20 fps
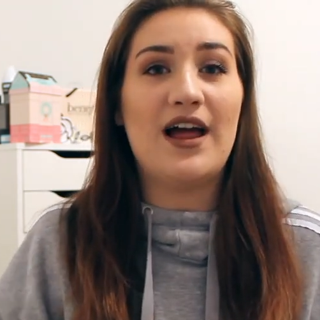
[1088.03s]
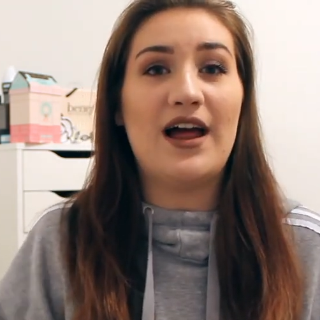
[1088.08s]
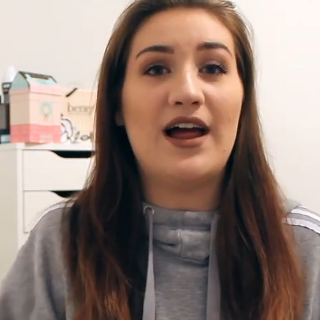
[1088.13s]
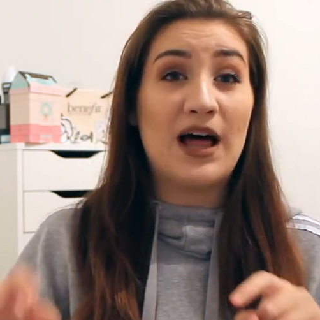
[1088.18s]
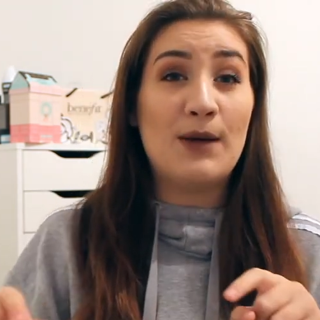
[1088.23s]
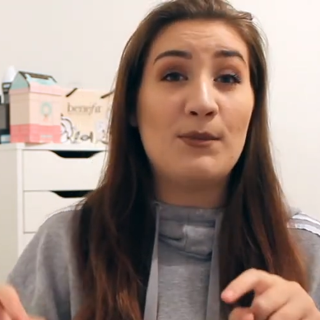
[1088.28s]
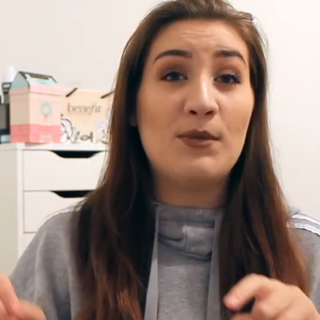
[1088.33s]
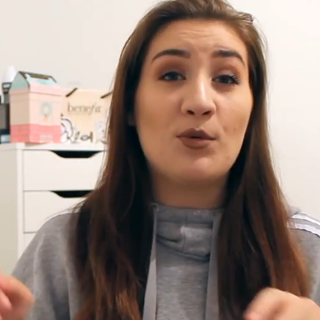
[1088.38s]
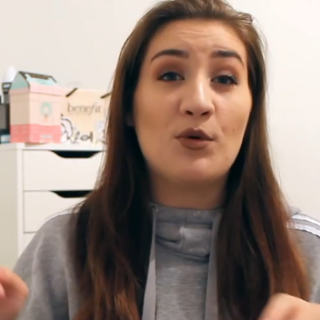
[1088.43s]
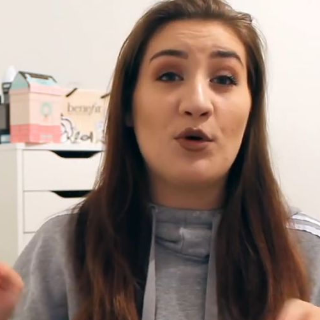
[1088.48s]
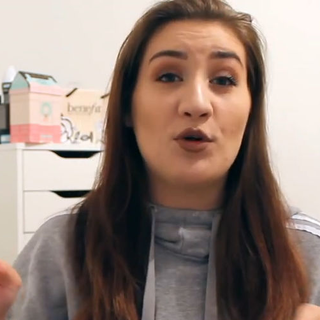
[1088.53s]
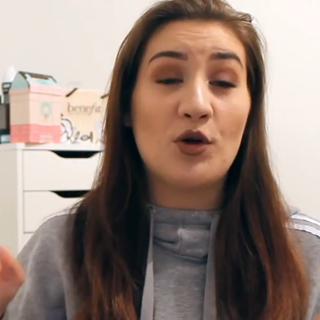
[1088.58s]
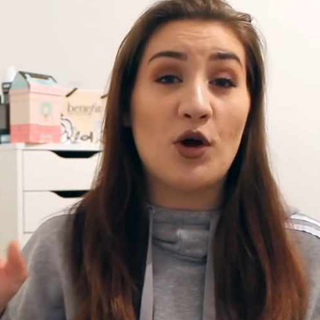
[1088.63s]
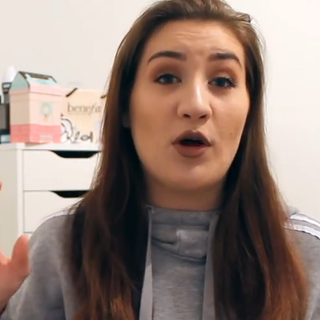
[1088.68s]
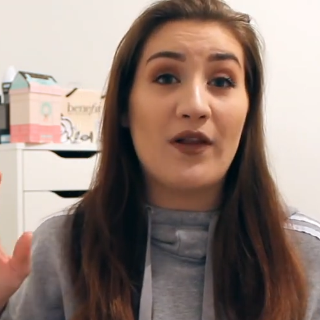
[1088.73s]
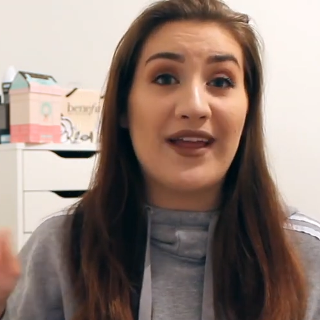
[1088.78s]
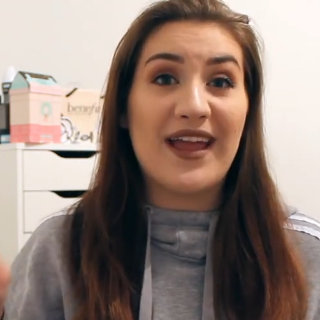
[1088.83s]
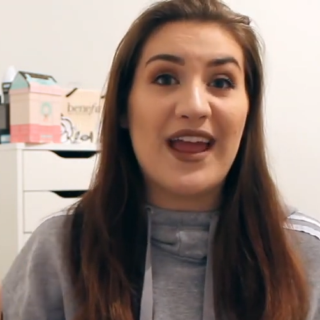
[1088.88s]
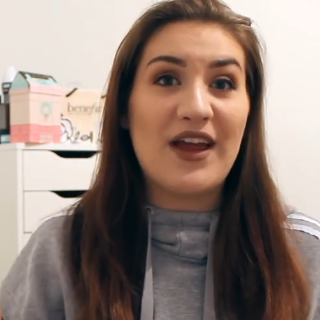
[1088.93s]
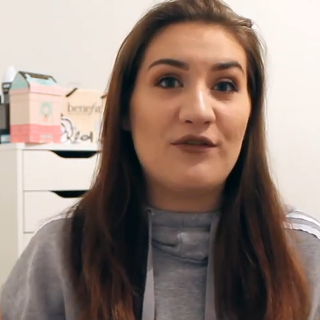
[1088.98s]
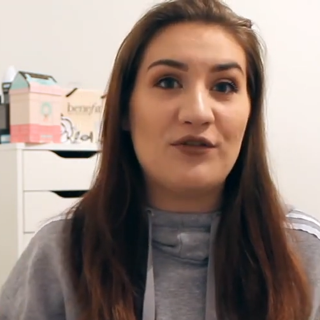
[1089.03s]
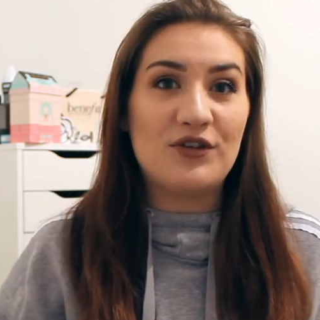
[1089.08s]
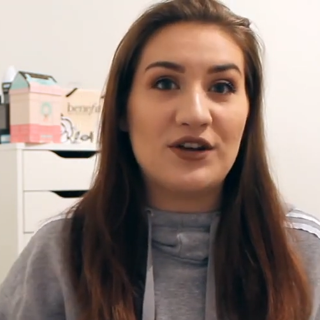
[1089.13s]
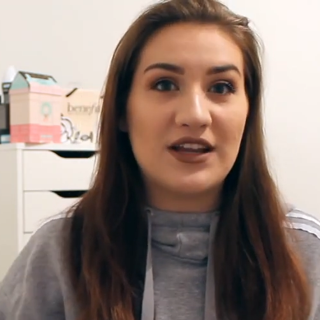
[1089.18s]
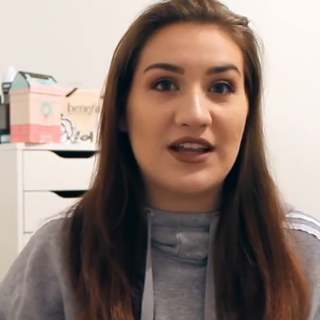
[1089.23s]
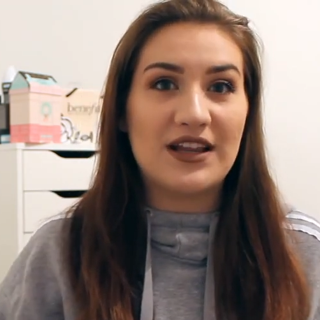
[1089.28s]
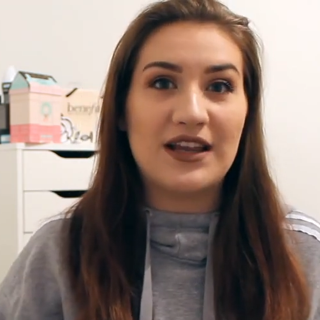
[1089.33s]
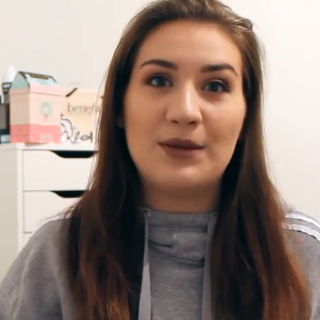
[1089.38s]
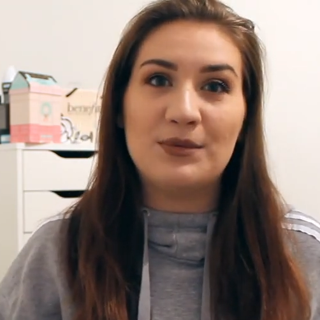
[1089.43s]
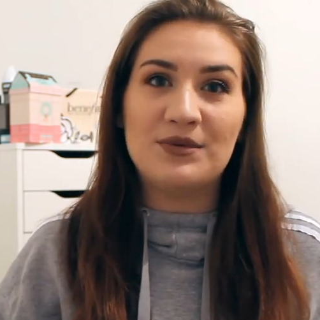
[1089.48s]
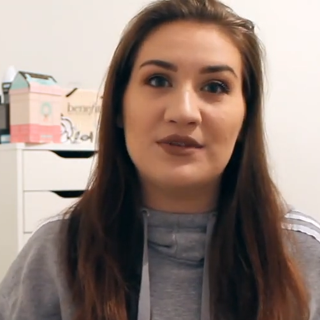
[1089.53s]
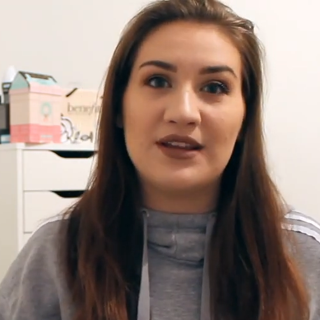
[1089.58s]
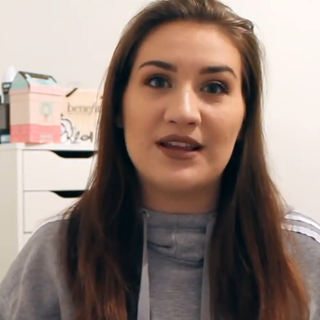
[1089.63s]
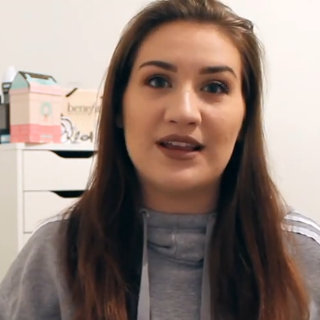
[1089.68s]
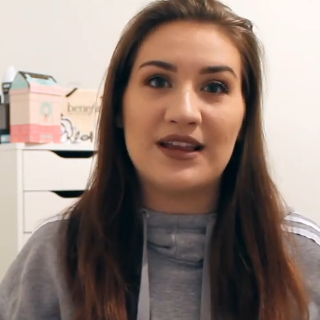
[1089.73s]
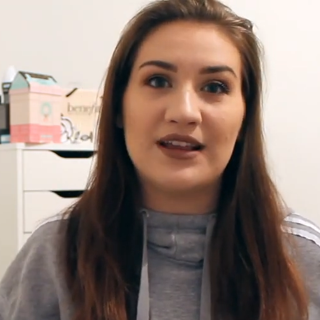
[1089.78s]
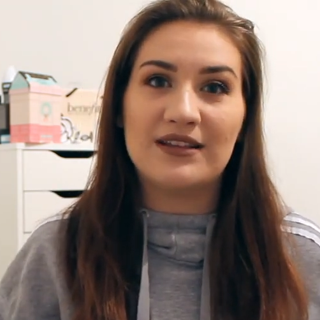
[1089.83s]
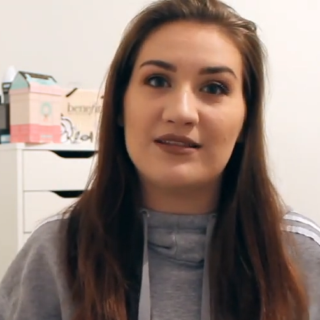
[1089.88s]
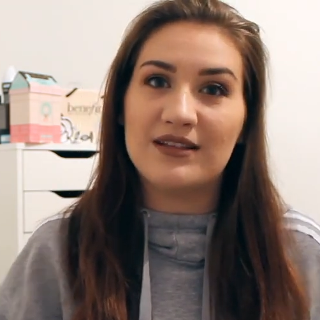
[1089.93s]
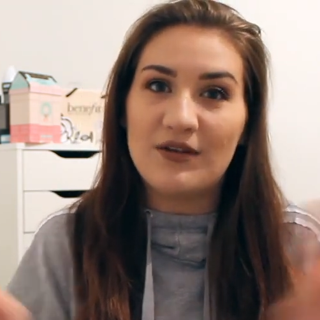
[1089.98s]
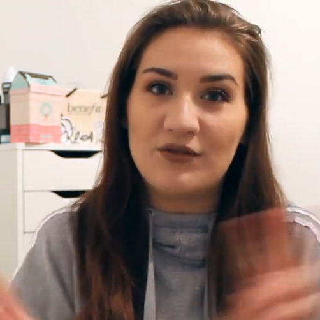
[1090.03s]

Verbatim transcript: Tell me what your like everyday lipstick is,